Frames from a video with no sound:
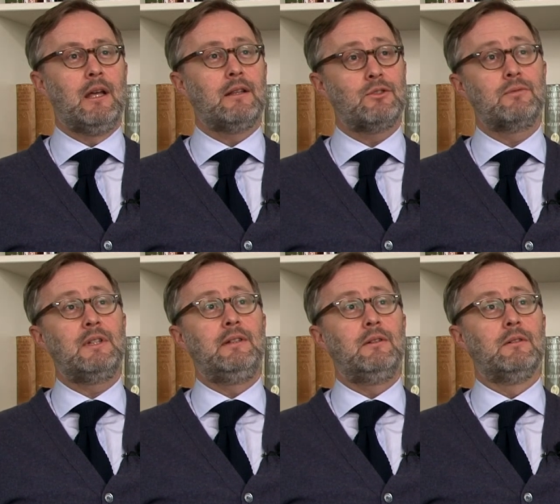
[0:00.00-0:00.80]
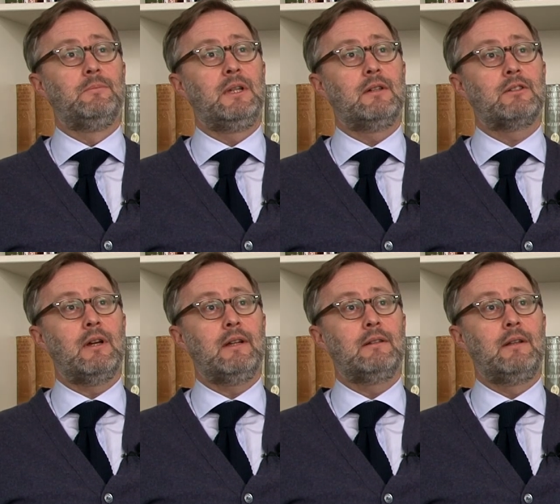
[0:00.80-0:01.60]
That's really good because
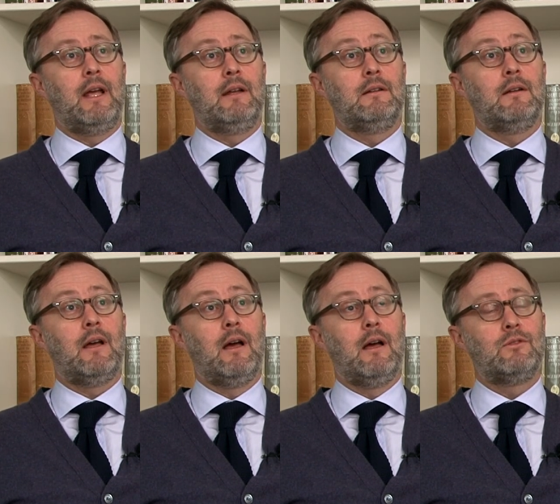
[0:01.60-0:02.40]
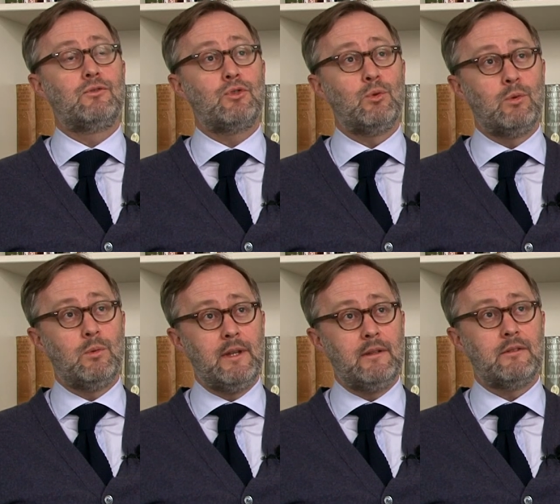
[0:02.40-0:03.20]
I can then talk
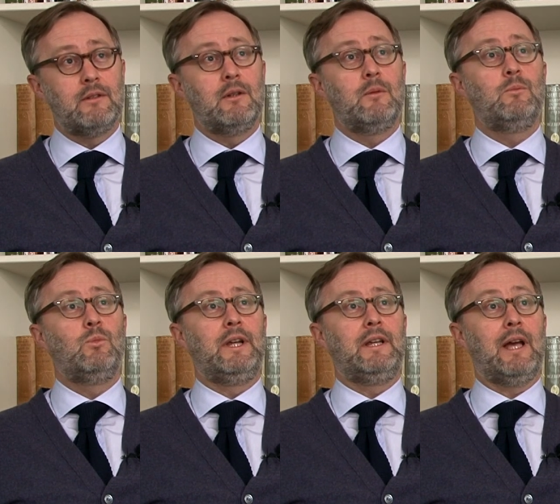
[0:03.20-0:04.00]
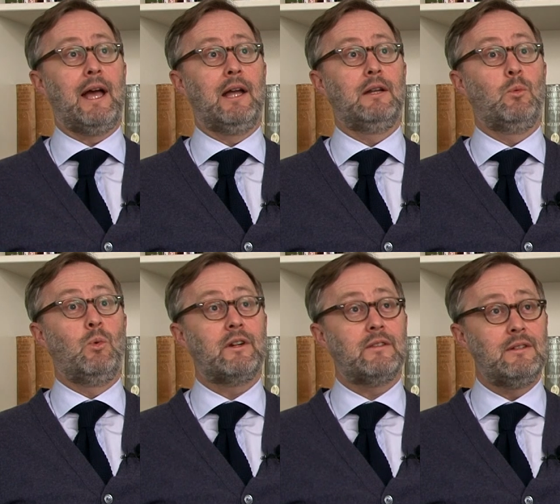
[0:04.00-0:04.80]
with them, we can
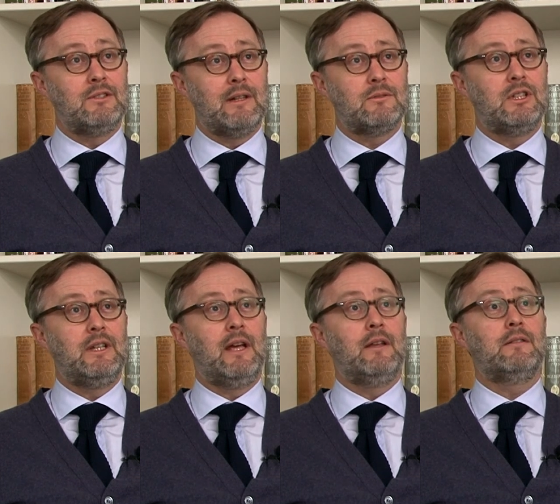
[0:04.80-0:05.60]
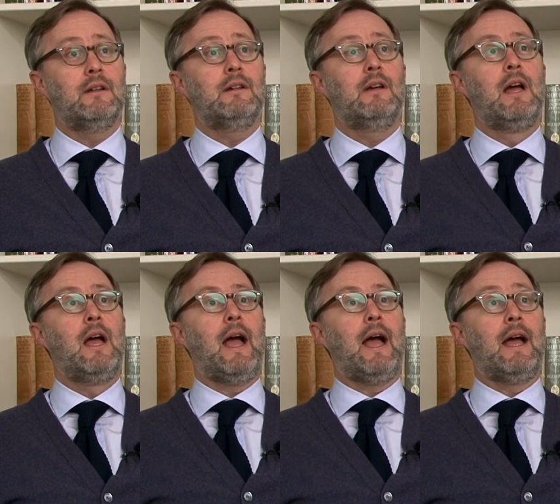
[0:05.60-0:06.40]
work things out together,
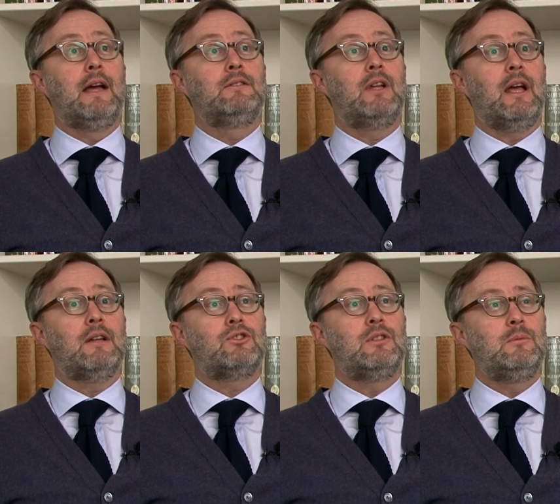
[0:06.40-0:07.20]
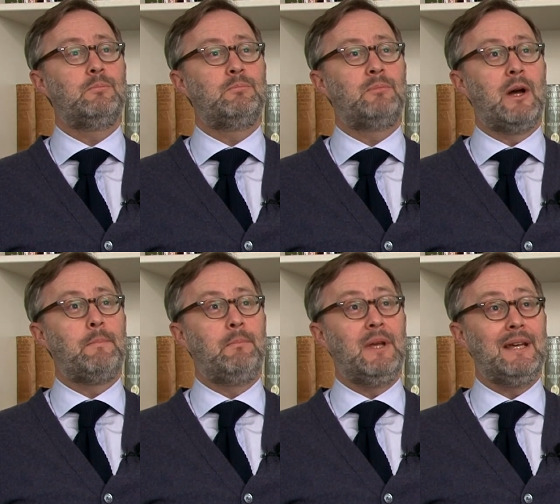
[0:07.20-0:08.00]
and actually by
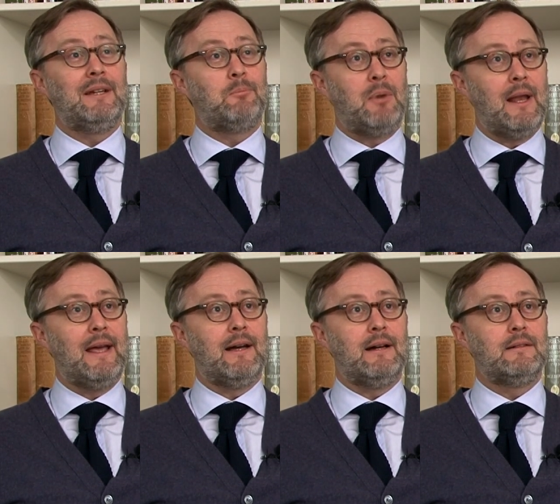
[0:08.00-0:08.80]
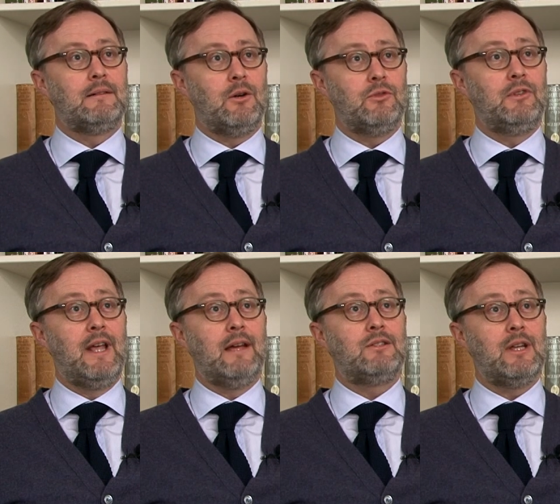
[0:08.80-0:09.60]
being a player on
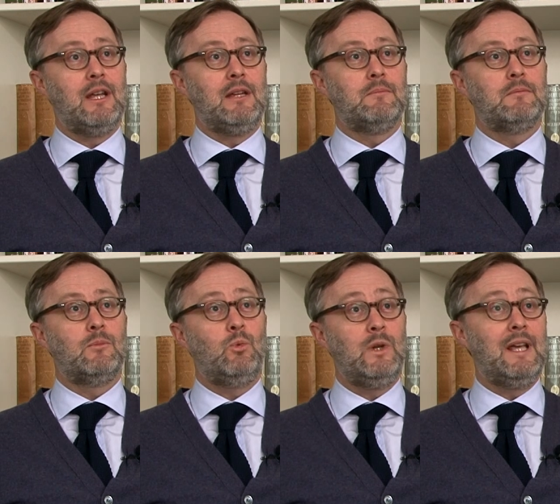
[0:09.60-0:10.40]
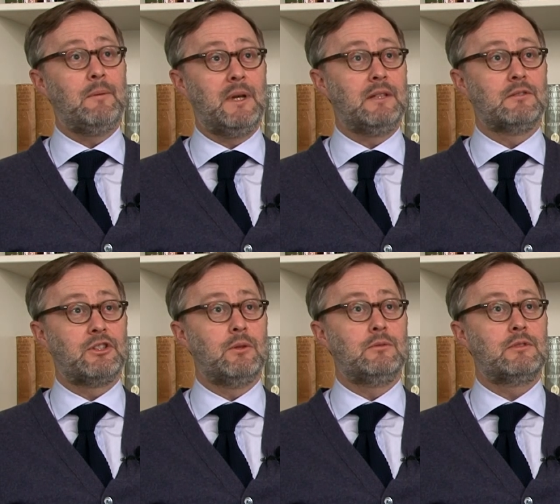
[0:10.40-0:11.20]
their team we get better
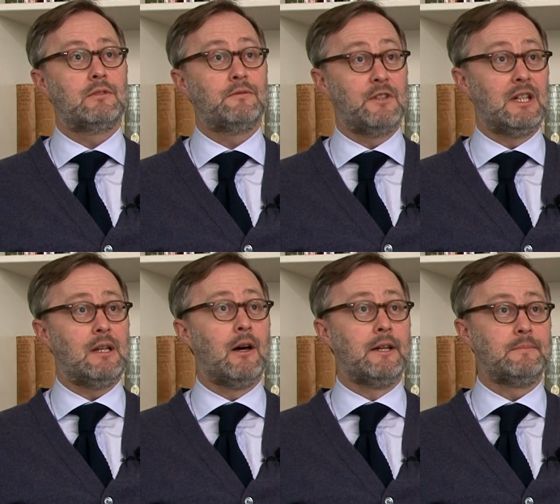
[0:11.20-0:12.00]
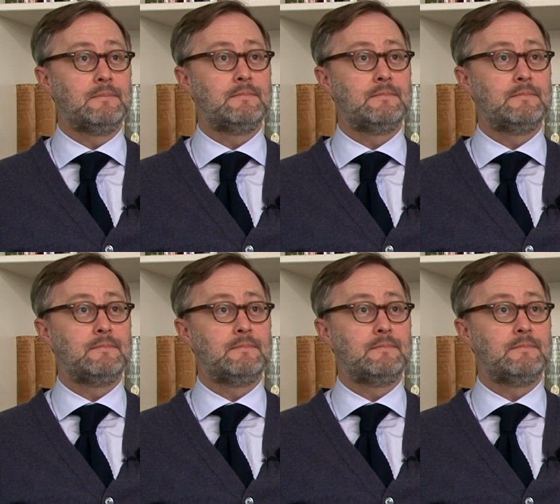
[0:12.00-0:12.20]
results for the client.